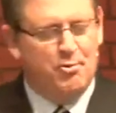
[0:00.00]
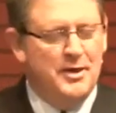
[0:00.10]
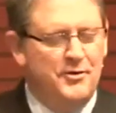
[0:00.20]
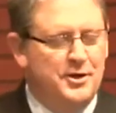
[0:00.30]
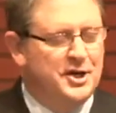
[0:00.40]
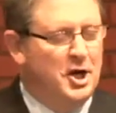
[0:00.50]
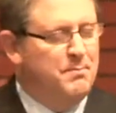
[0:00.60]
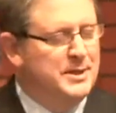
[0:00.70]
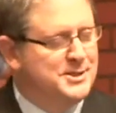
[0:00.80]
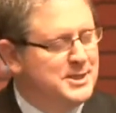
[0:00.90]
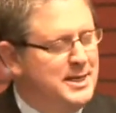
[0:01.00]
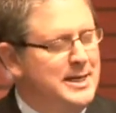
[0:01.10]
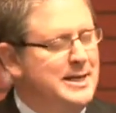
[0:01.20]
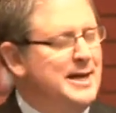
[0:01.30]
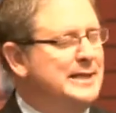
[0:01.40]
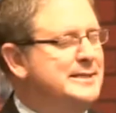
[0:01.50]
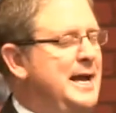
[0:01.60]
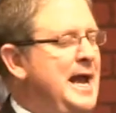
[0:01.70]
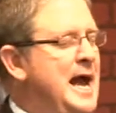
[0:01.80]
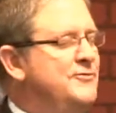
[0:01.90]
I pray that you'd help us
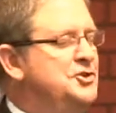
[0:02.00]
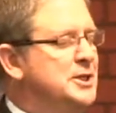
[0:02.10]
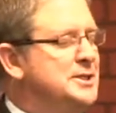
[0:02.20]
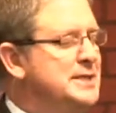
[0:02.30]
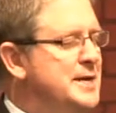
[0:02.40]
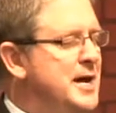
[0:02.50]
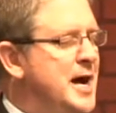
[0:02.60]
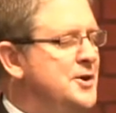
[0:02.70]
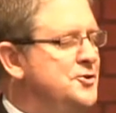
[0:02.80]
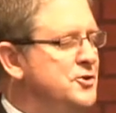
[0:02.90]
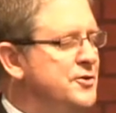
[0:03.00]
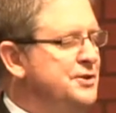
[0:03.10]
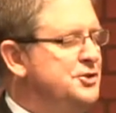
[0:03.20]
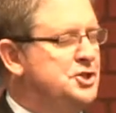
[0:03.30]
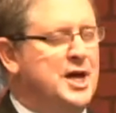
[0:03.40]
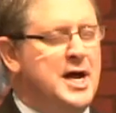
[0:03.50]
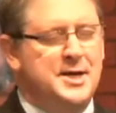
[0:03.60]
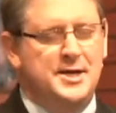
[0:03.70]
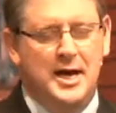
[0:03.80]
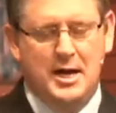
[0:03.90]
not to have just an
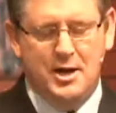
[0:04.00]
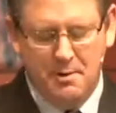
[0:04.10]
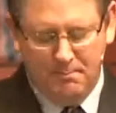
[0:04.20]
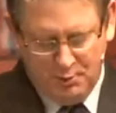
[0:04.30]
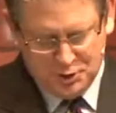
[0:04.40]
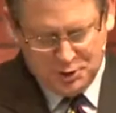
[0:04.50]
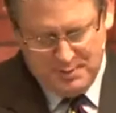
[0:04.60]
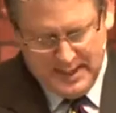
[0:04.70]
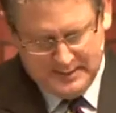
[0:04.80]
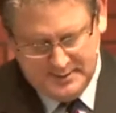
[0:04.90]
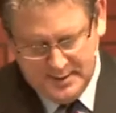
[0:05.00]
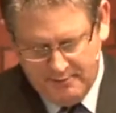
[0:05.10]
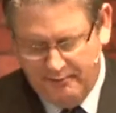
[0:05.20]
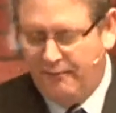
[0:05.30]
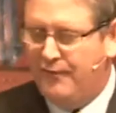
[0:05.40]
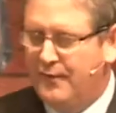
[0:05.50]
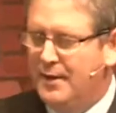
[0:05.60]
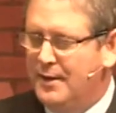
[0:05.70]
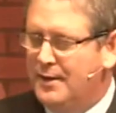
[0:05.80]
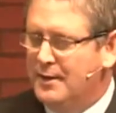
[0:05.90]
under-the-sun perspective.
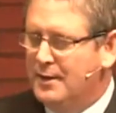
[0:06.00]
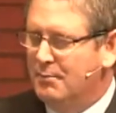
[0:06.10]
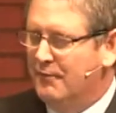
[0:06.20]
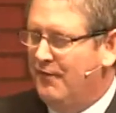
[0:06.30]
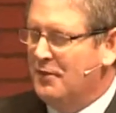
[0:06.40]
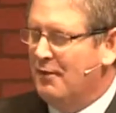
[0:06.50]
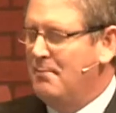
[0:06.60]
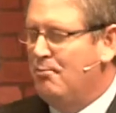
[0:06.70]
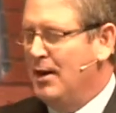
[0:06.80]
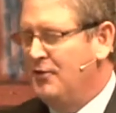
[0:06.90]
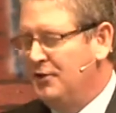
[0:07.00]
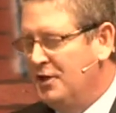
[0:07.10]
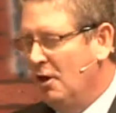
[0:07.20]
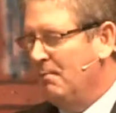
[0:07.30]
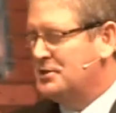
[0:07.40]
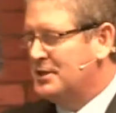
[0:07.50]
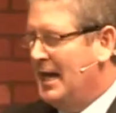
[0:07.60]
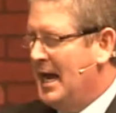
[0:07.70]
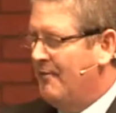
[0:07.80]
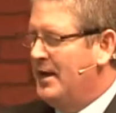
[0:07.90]
But Father, I pray that you'd help us
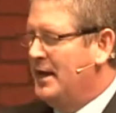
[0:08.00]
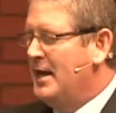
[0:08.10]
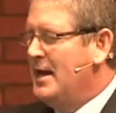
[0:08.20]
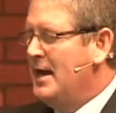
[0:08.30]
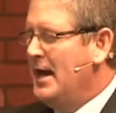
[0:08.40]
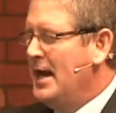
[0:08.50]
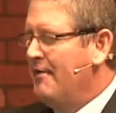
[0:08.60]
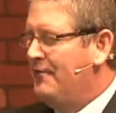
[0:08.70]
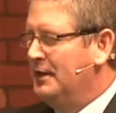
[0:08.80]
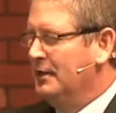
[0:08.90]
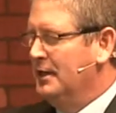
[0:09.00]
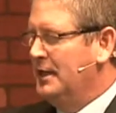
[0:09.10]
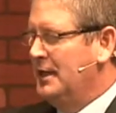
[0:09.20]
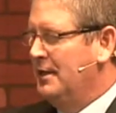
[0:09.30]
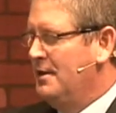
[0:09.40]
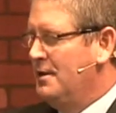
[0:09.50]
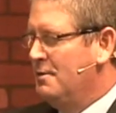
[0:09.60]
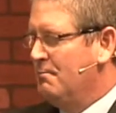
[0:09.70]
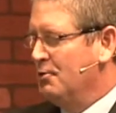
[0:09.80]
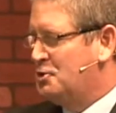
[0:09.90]
to have a heavenly
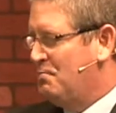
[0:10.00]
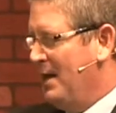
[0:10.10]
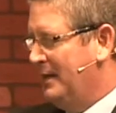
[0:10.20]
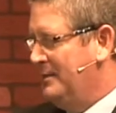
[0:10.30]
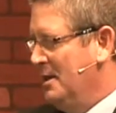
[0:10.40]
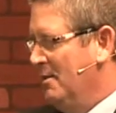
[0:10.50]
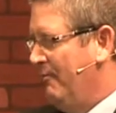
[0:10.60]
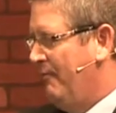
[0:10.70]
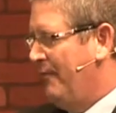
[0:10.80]
perspective.